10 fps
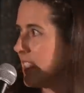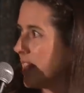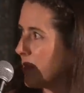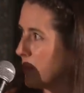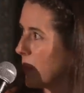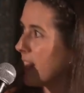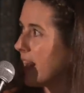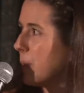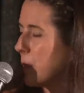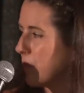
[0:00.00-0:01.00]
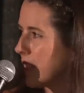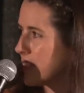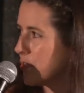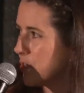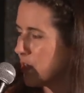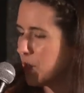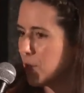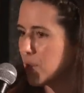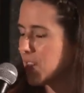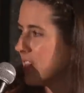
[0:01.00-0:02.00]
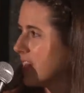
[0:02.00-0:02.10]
And then when Kate went back to shoot,